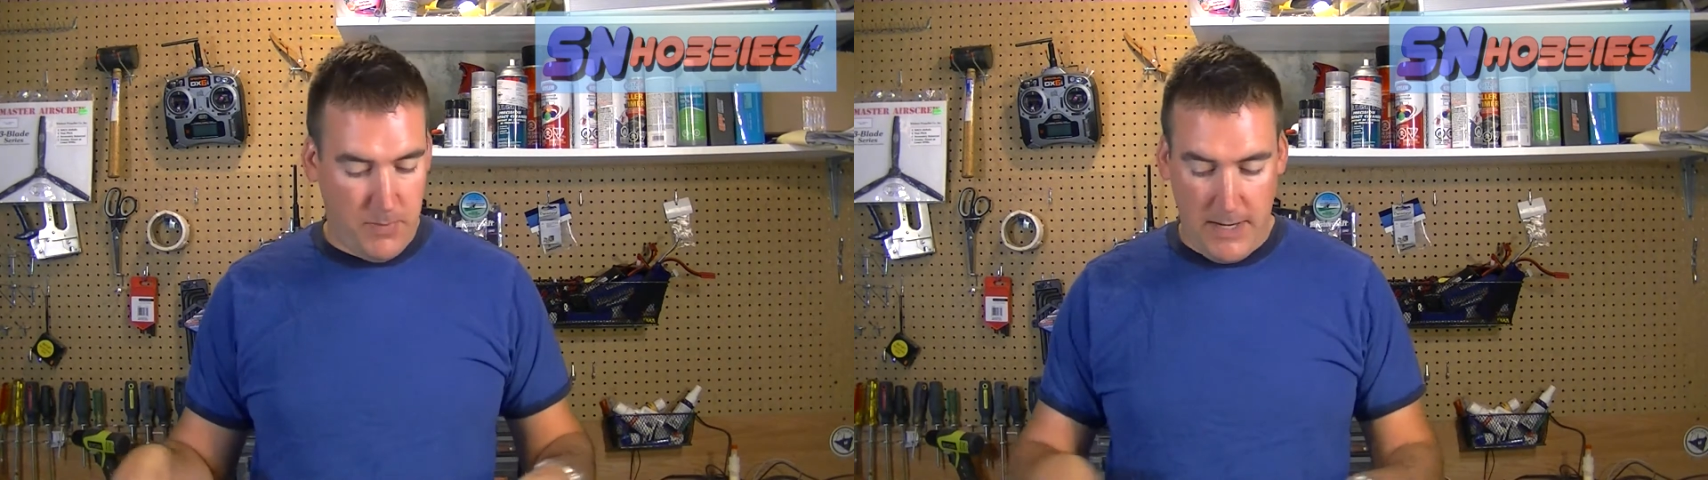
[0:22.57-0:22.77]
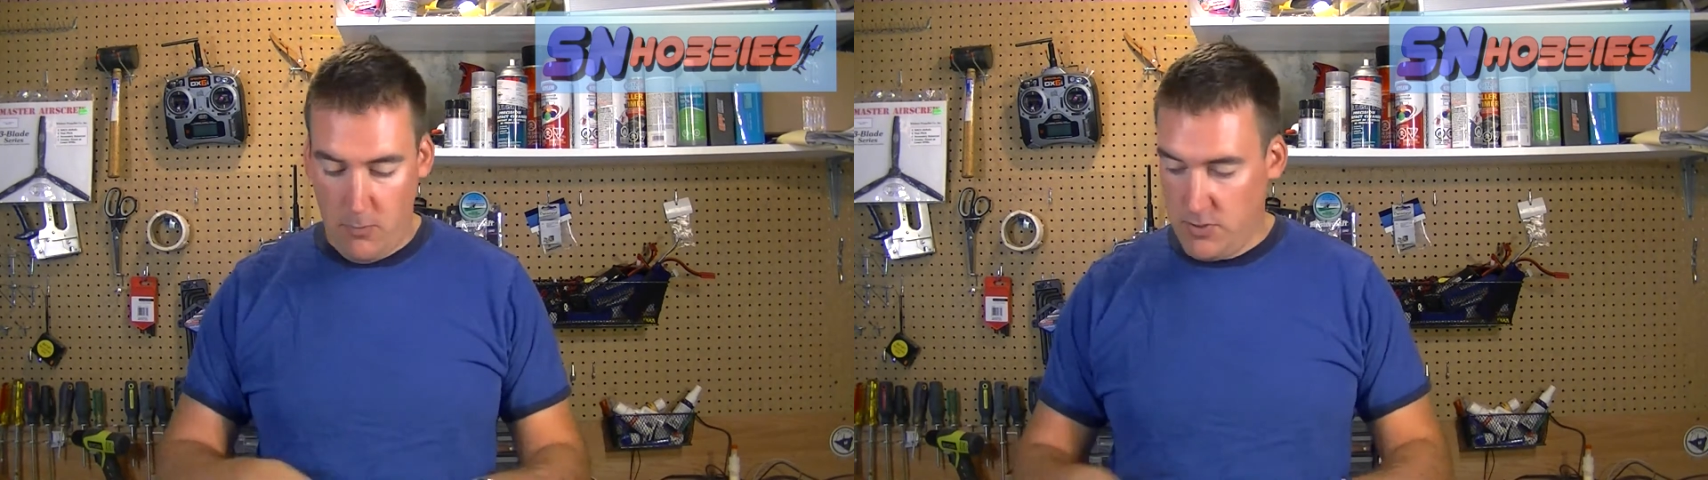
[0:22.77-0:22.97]

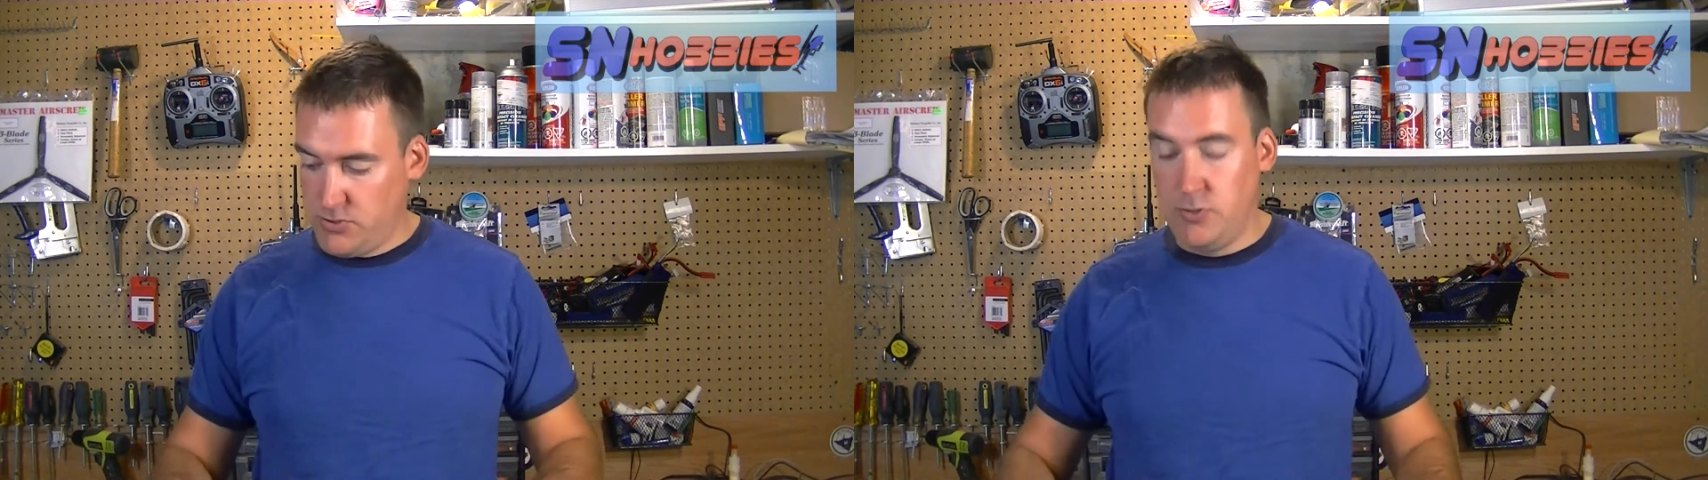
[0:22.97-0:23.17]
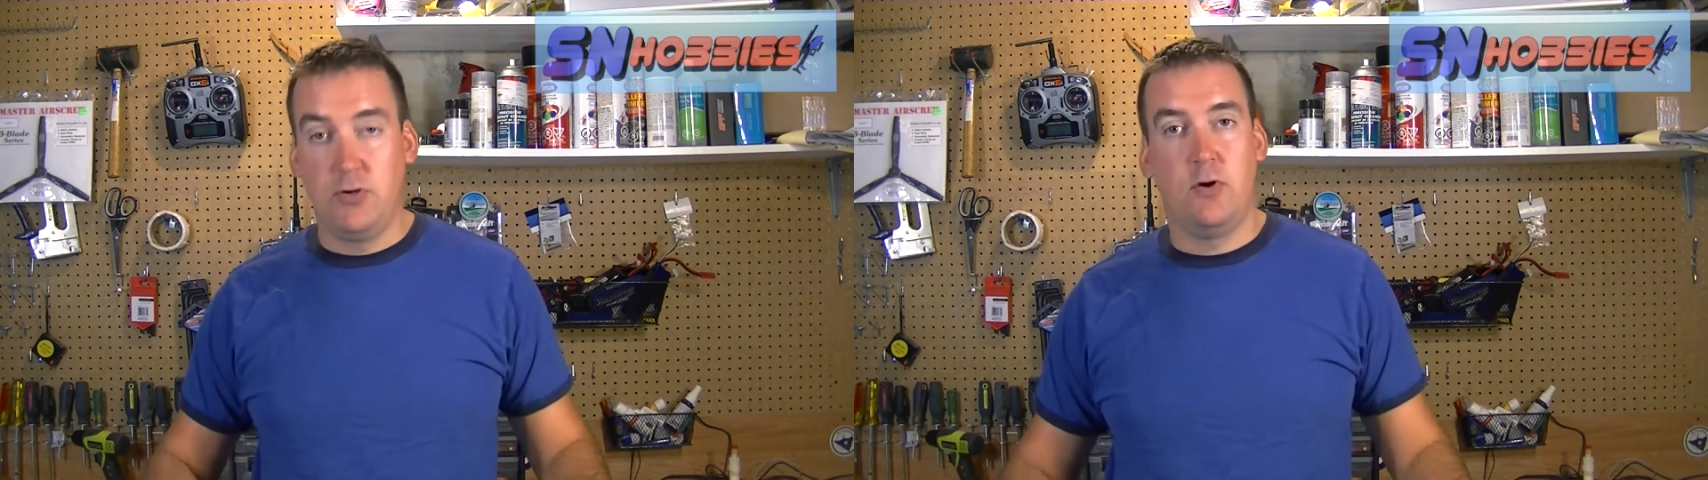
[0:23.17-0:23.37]
but I want to
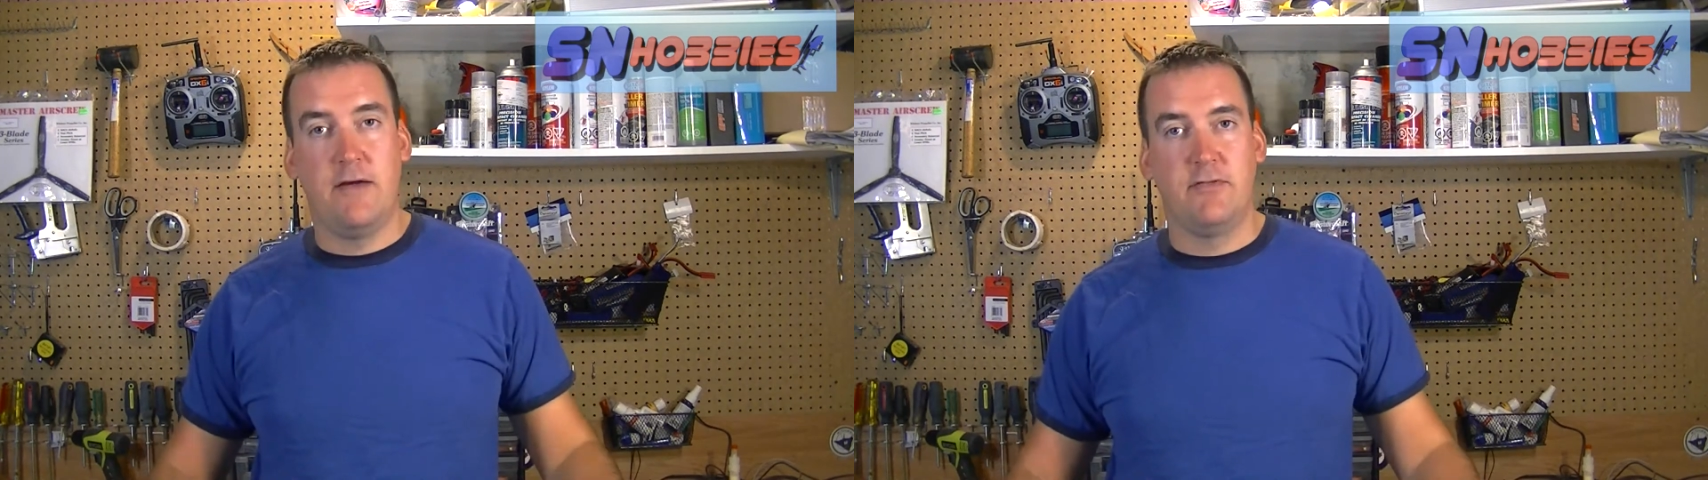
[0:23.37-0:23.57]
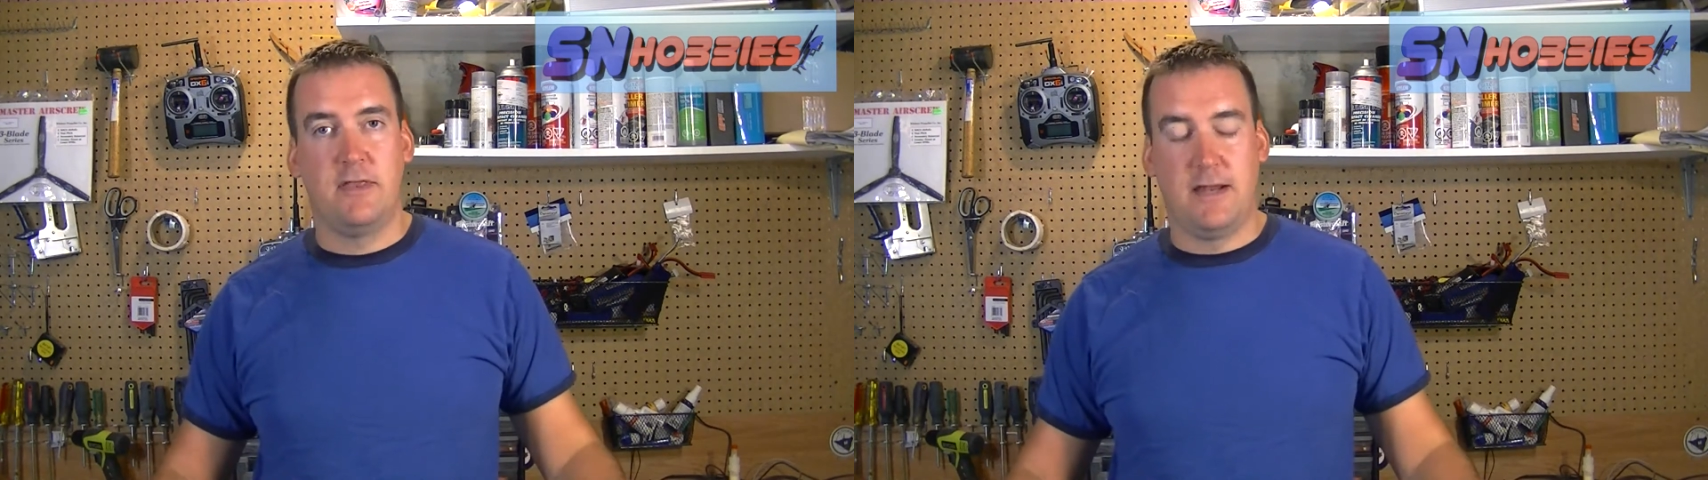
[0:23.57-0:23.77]
show you
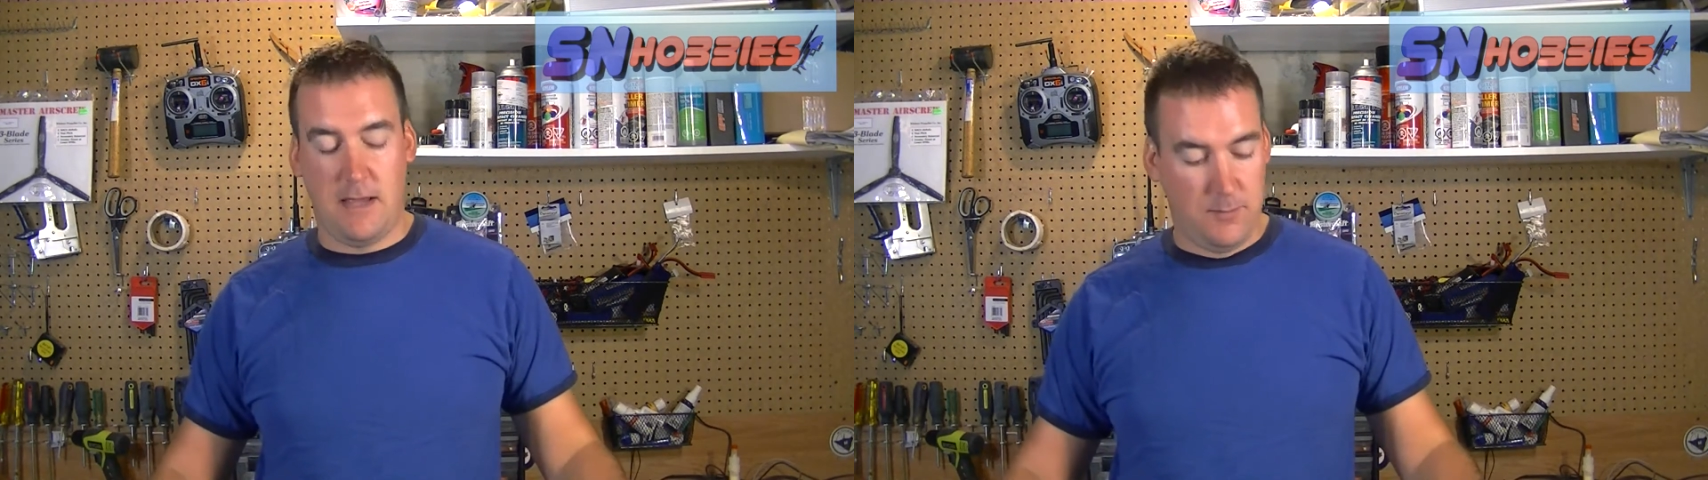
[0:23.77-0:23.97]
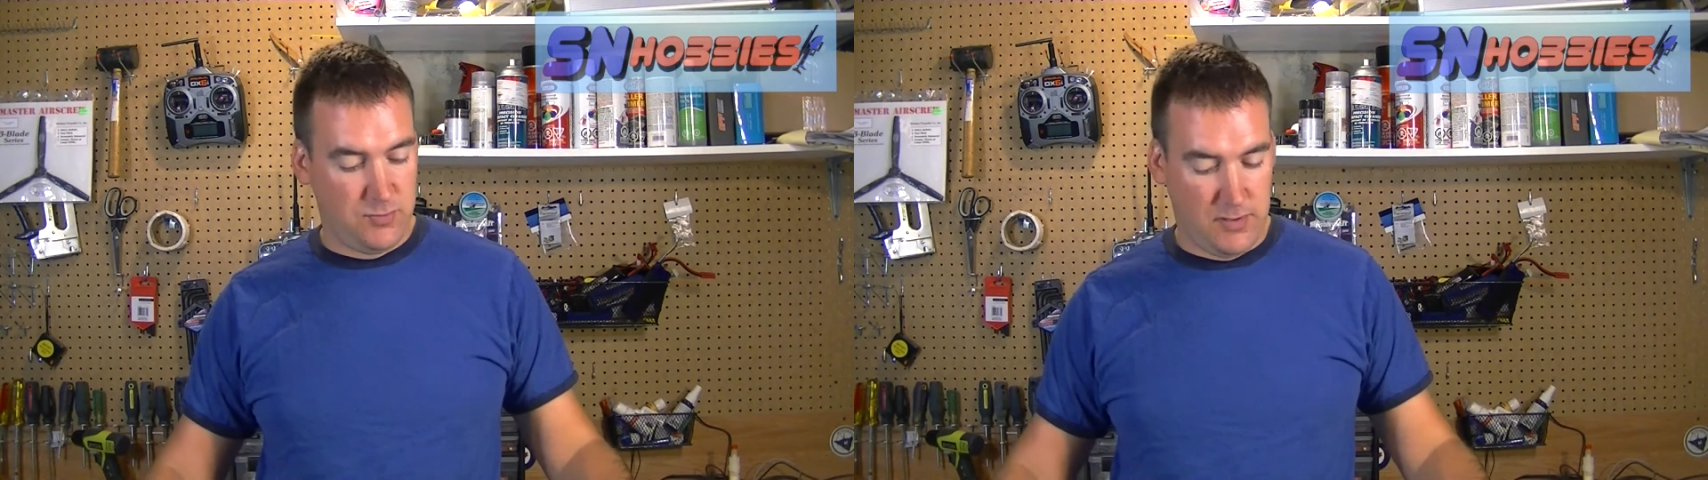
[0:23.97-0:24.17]
everything that it
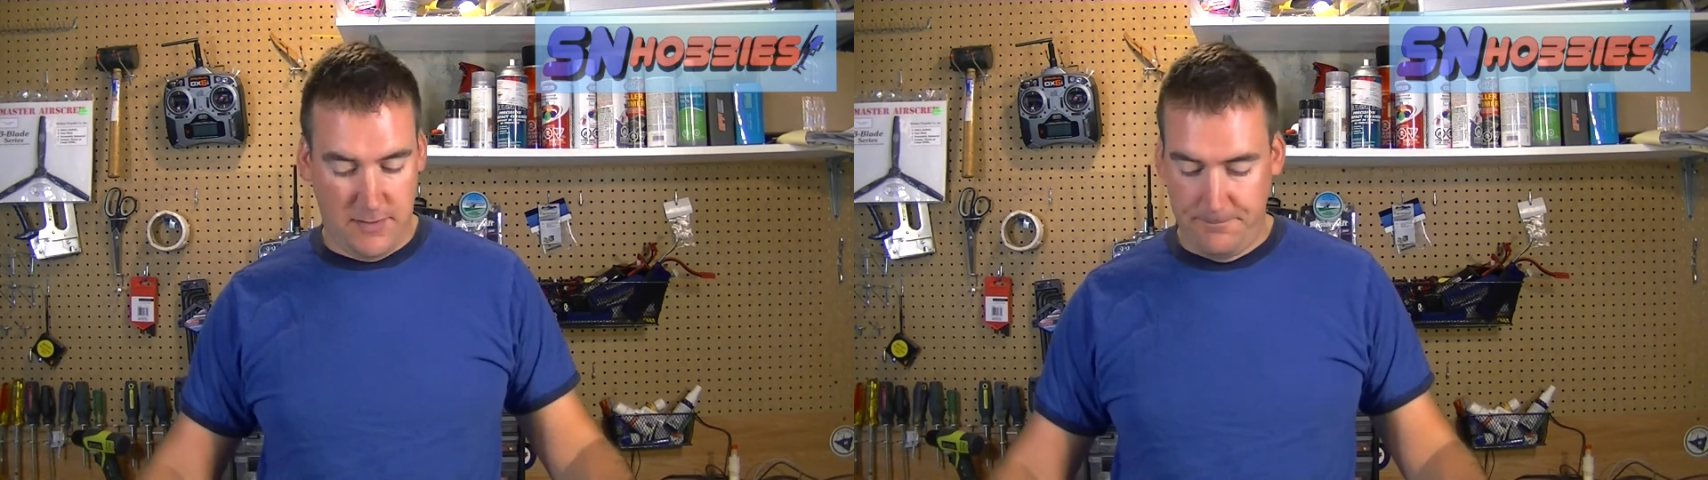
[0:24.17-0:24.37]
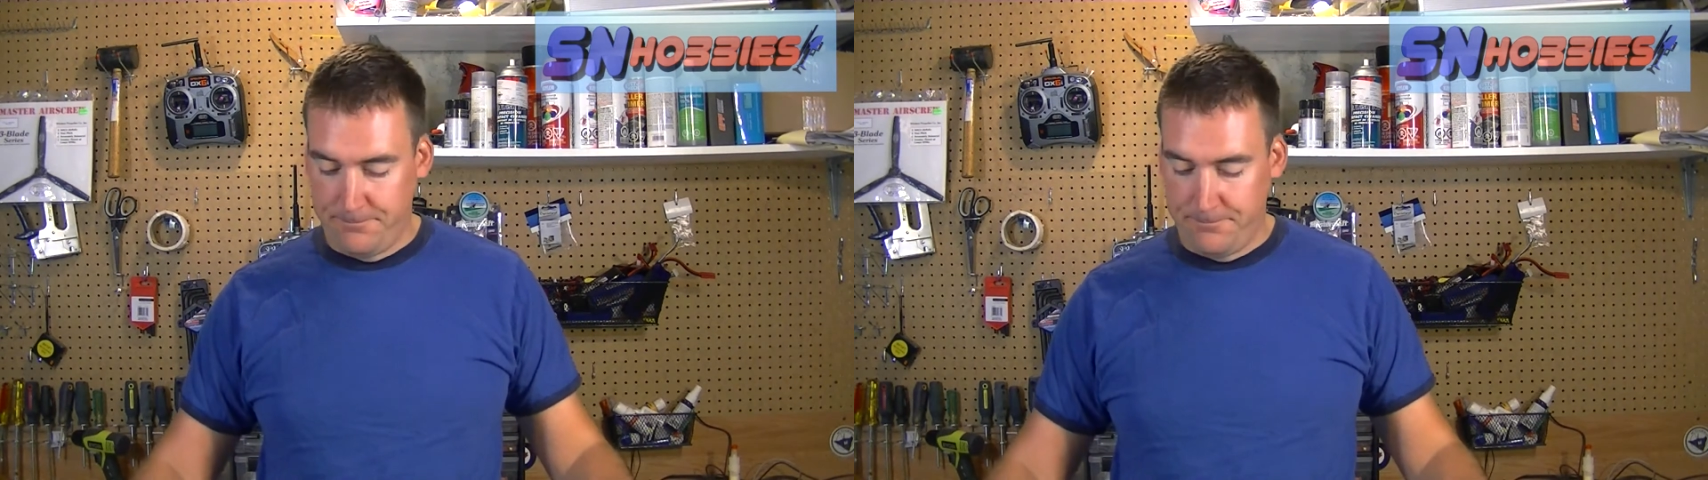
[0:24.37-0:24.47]
comes with.